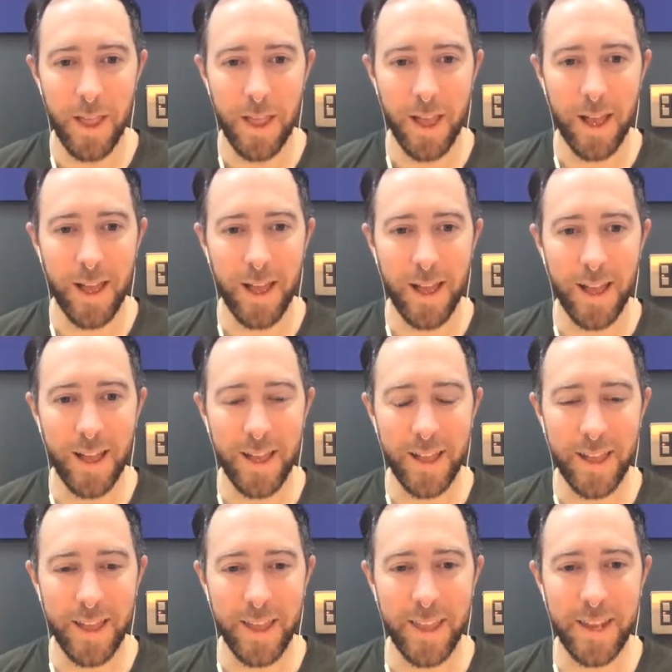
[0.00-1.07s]

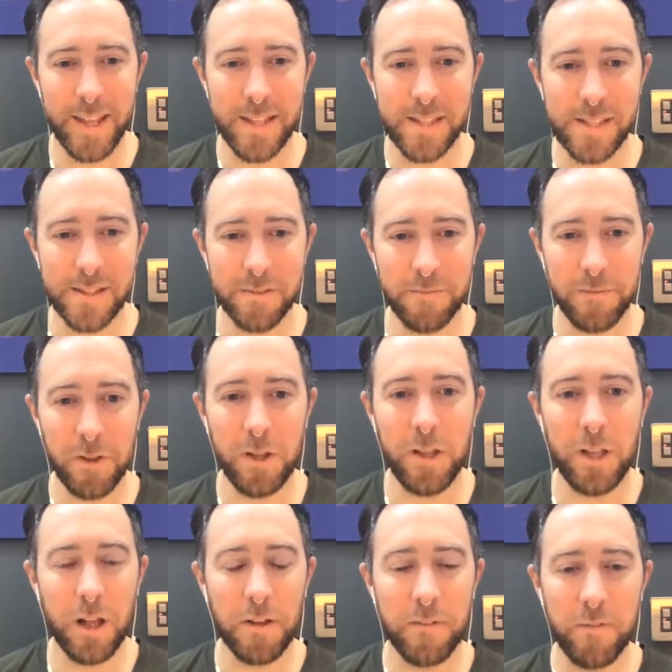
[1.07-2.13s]
It is
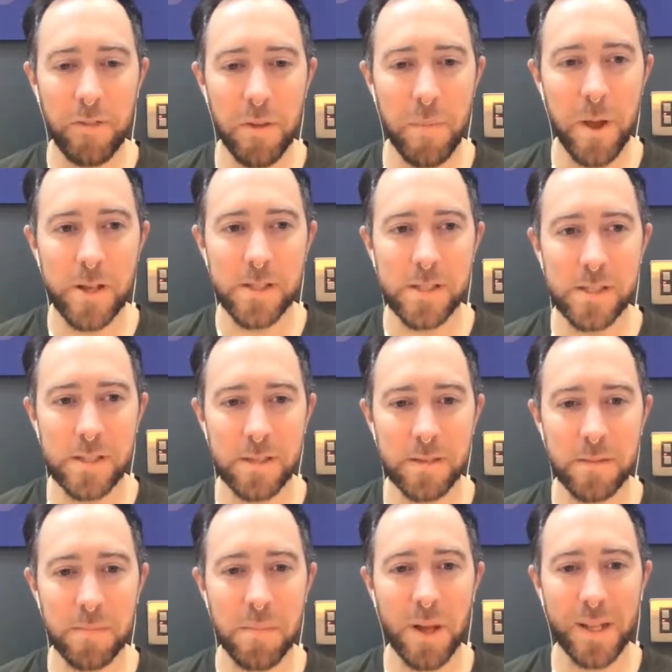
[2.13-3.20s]
full of the most
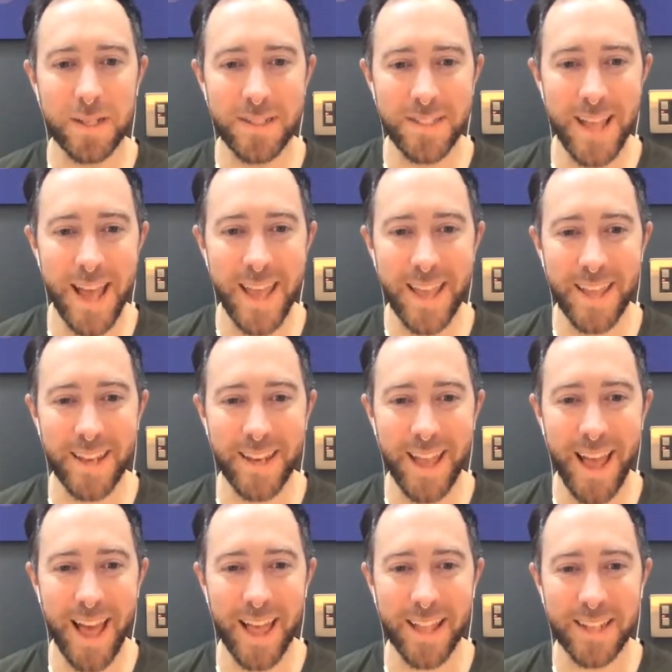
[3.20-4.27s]
mundane
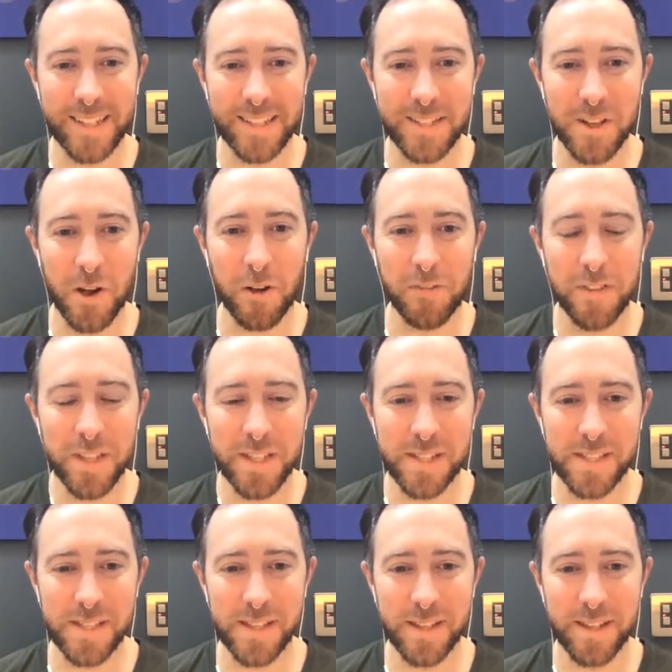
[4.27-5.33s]
and
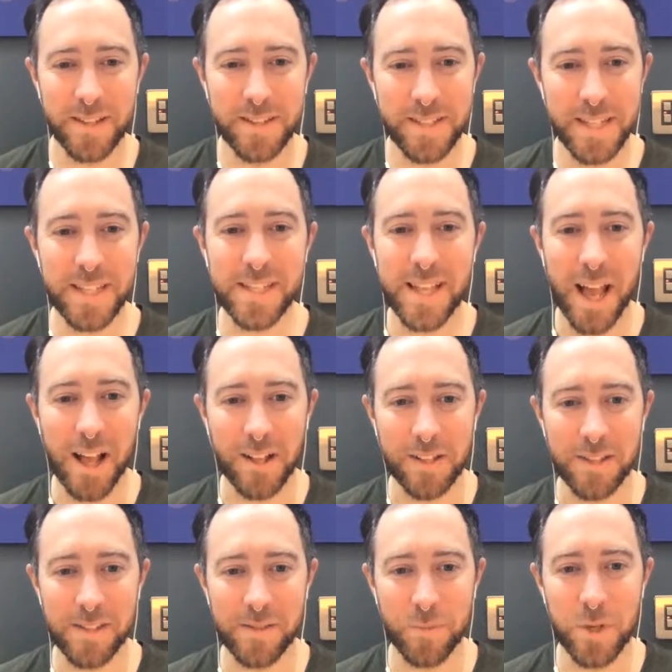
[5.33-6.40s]
obvious
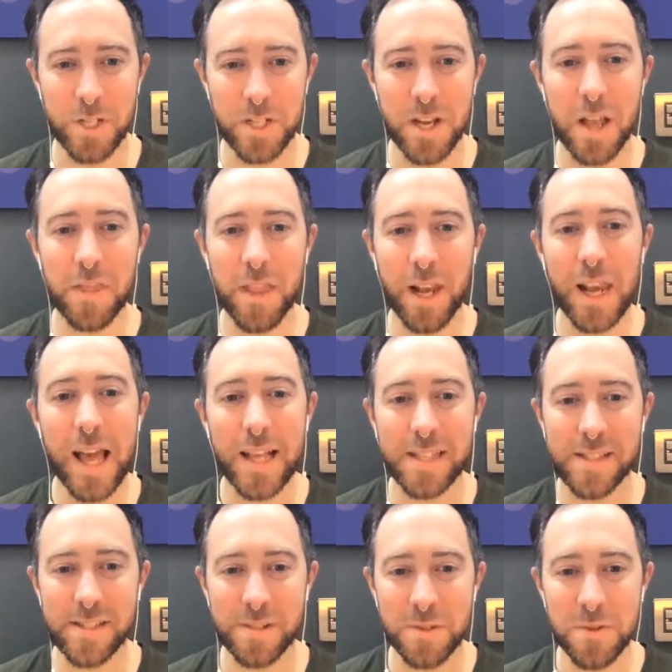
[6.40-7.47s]
details, which
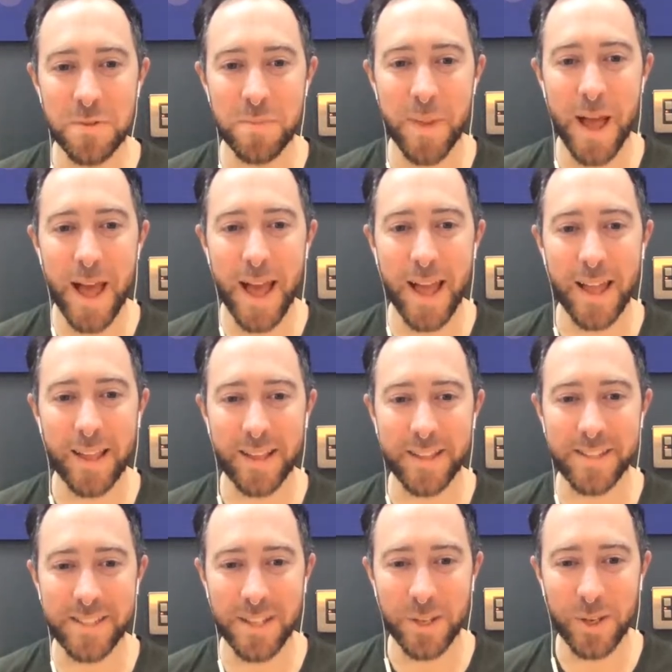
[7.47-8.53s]
nonetheless do bear
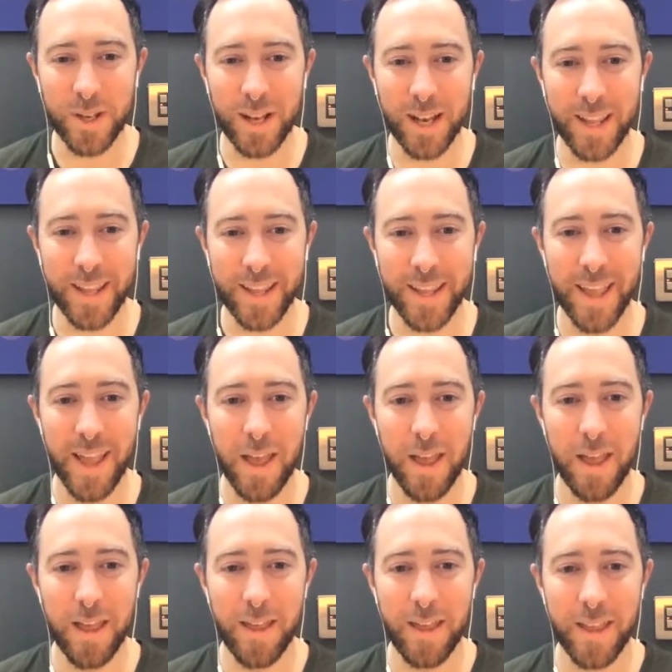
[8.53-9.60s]
continually
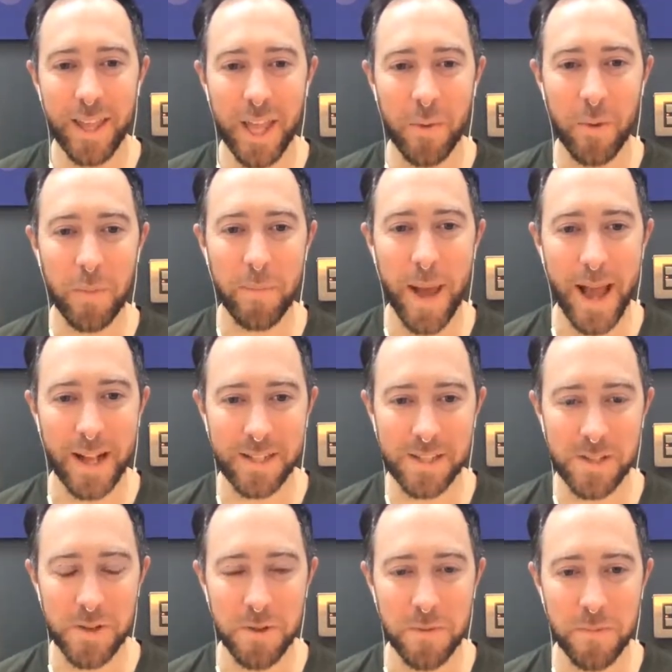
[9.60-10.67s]
coming back
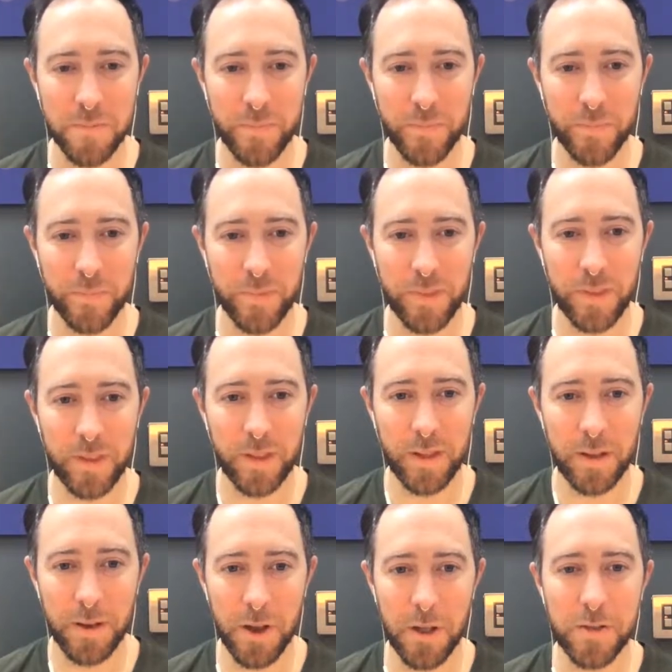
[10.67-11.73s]
to.
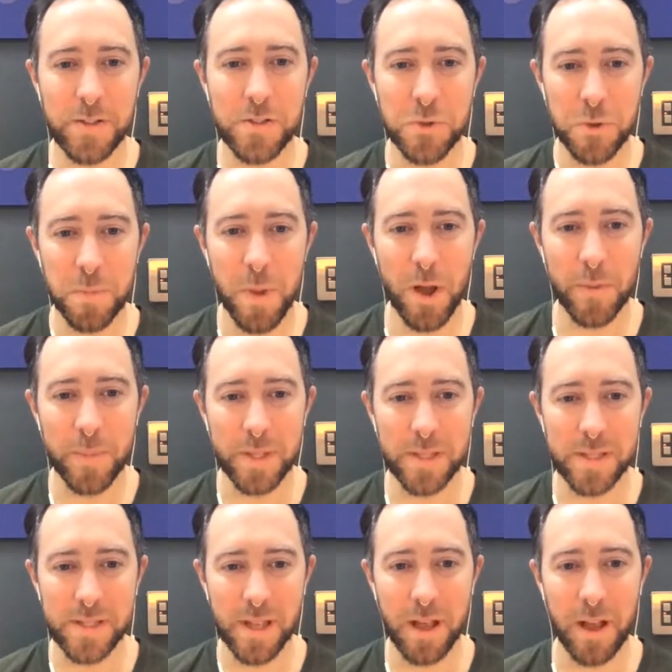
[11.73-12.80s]
No two
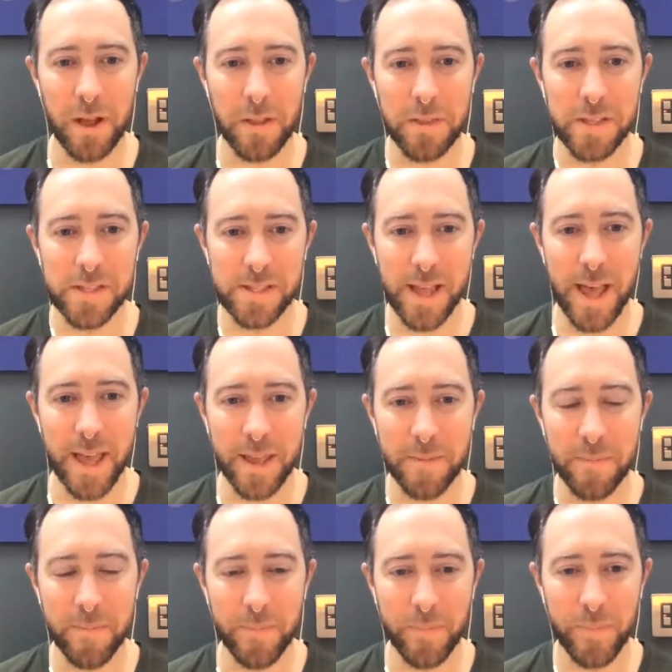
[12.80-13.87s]
moments are the
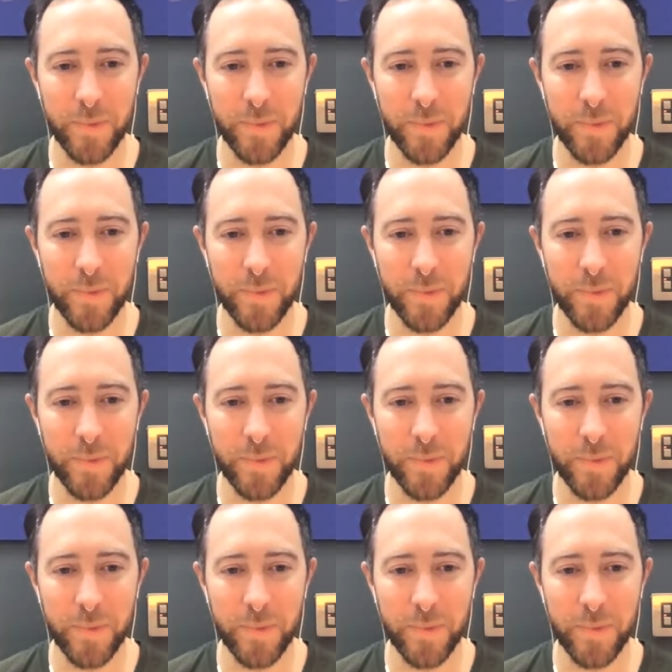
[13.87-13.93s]
same,